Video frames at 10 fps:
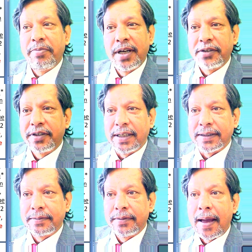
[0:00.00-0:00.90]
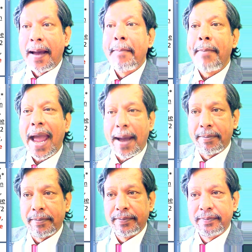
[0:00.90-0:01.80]
How do you pronounce this?
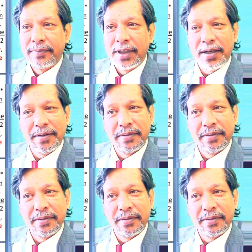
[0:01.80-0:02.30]
Ma'am.